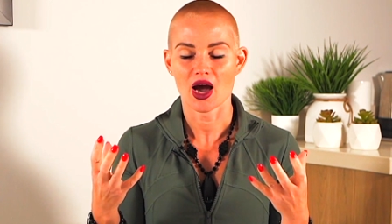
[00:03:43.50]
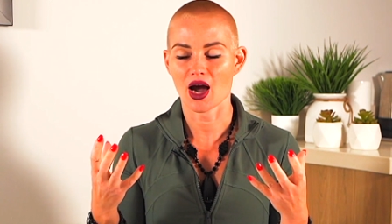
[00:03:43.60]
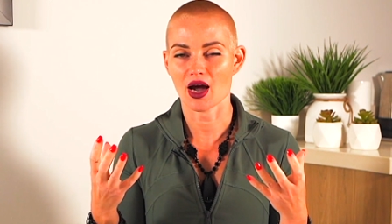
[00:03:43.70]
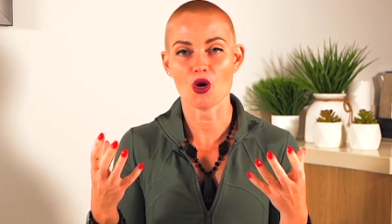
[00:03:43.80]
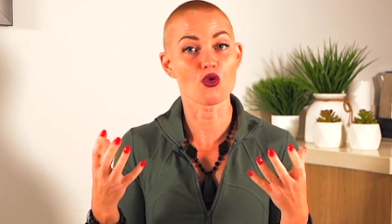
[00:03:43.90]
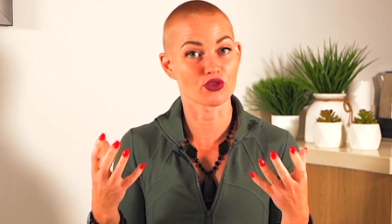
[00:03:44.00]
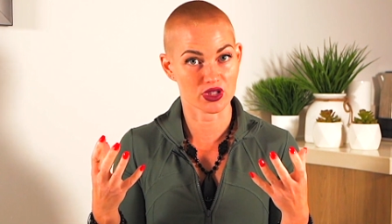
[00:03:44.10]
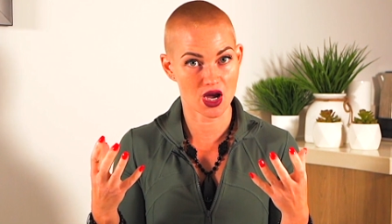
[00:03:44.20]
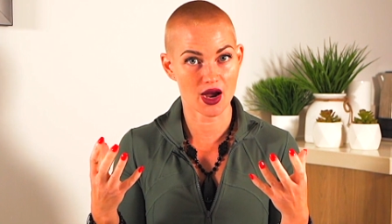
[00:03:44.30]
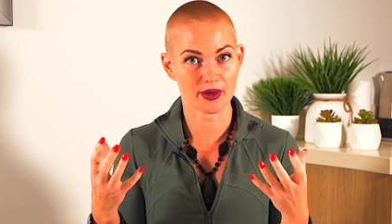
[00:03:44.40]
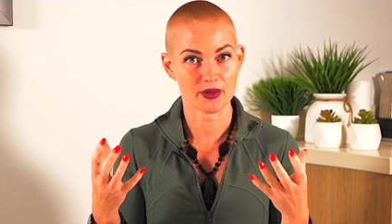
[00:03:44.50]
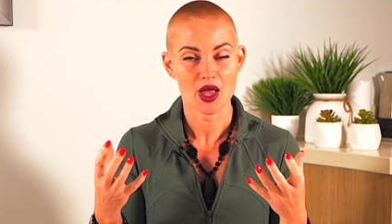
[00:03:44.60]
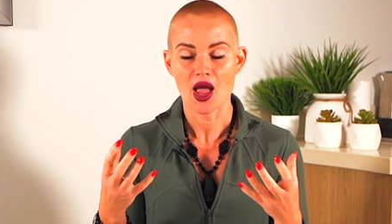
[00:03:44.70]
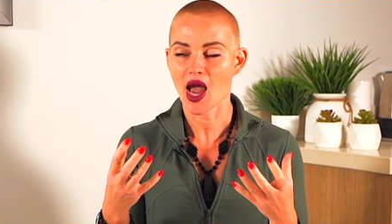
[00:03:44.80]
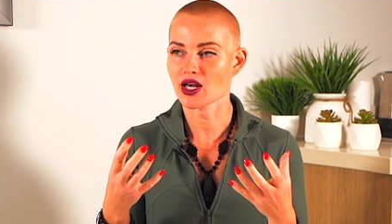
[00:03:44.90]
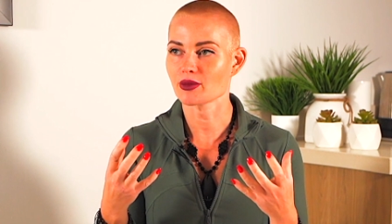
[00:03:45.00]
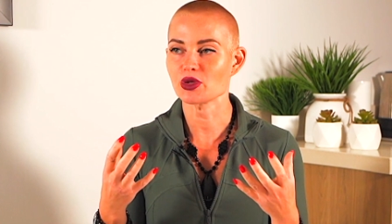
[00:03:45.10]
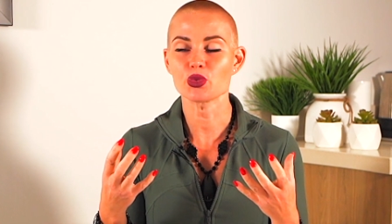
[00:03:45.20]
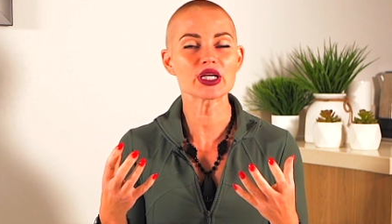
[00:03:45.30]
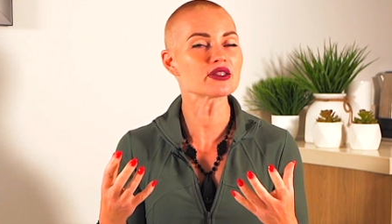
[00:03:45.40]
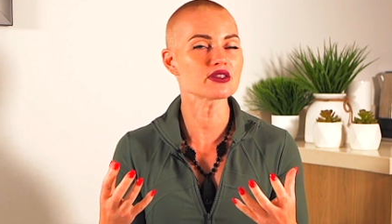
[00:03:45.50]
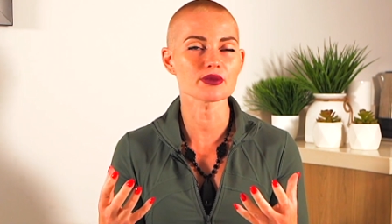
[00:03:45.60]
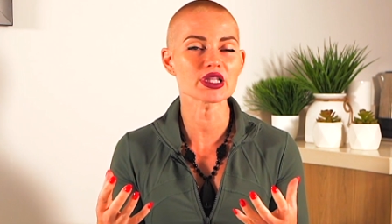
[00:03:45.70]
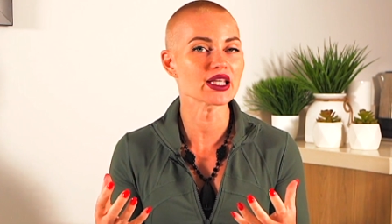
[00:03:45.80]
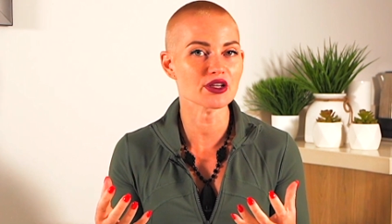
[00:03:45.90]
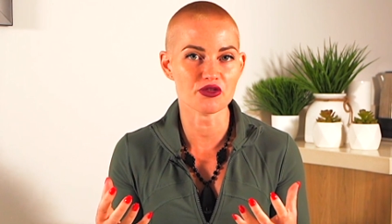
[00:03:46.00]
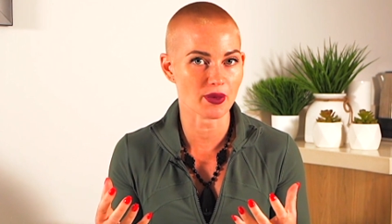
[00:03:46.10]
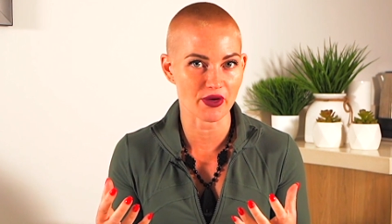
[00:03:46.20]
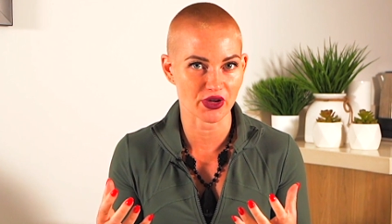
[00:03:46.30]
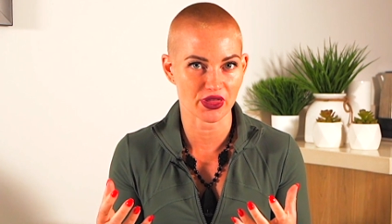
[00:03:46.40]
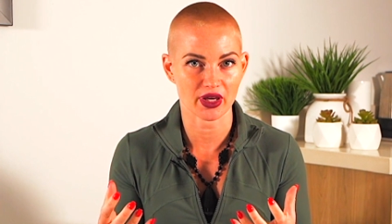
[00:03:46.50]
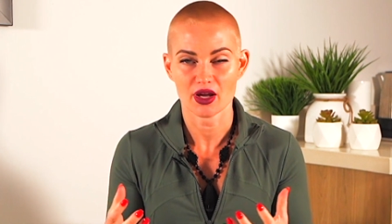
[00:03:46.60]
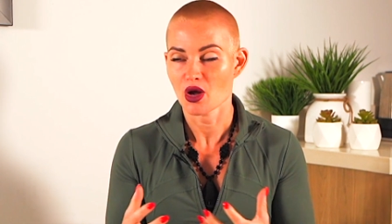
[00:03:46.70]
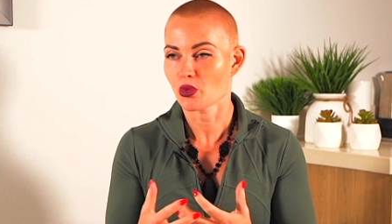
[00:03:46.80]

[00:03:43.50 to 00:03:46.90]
uh, over time. And I mean, we get stimulated from everything.